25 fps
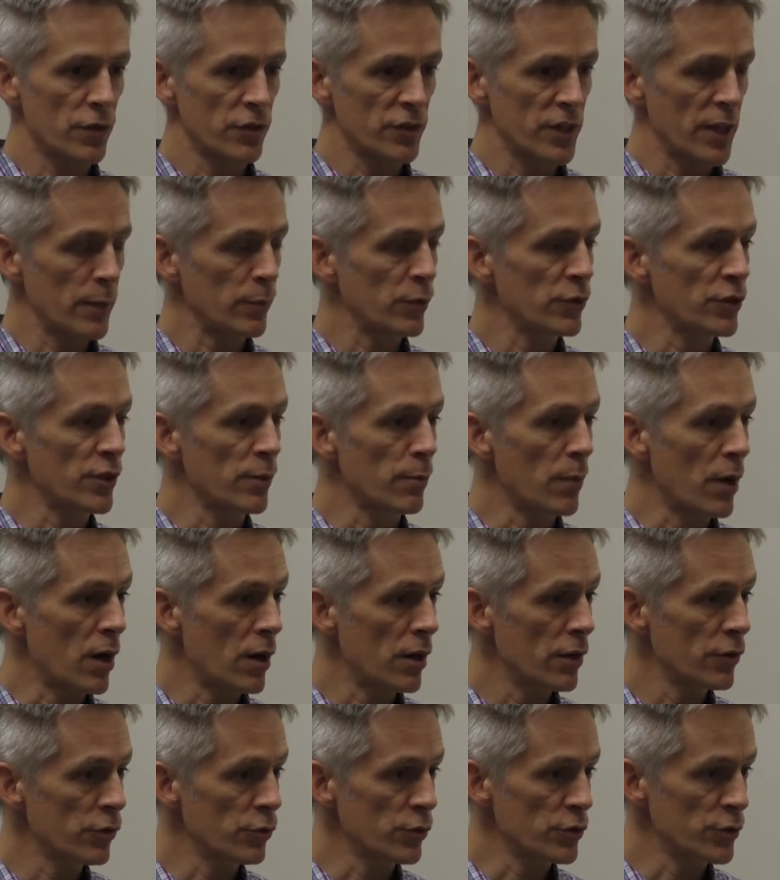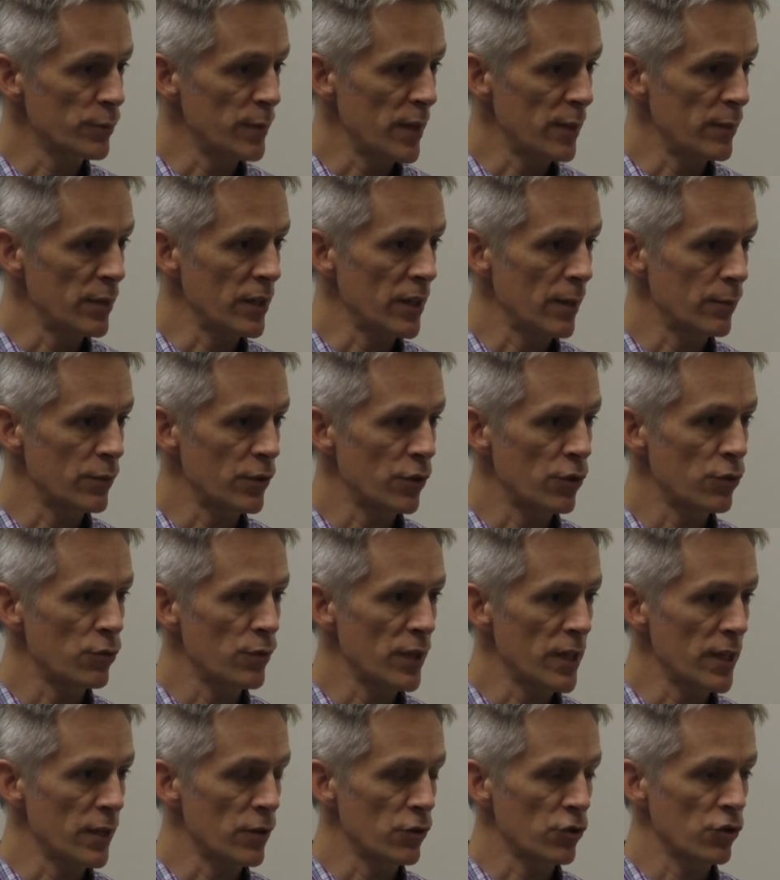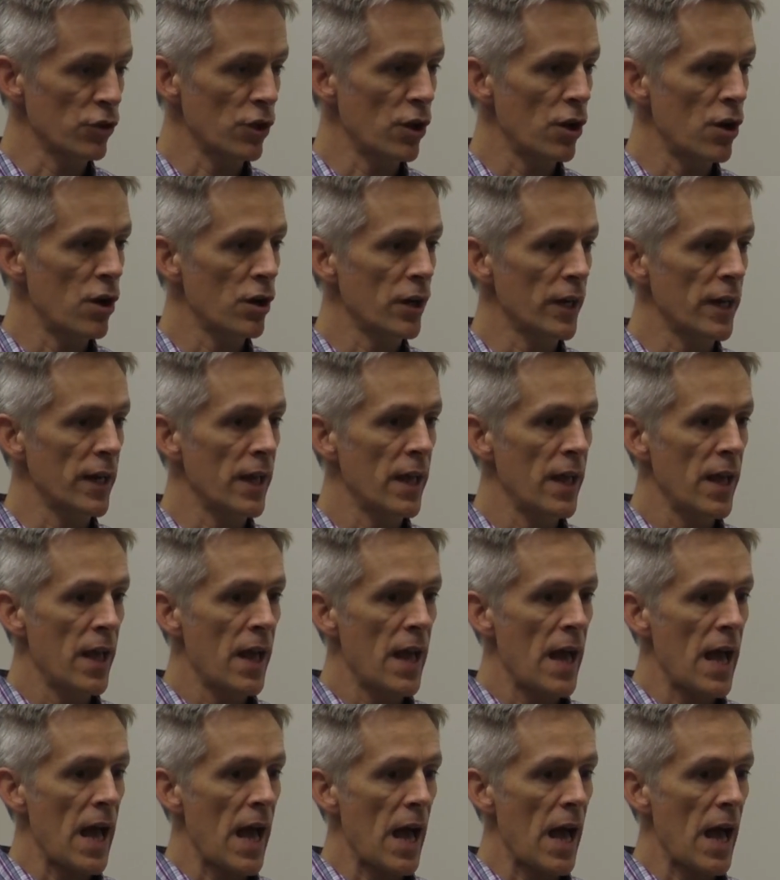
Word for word: for example, to Mars, which may be up to three years long, and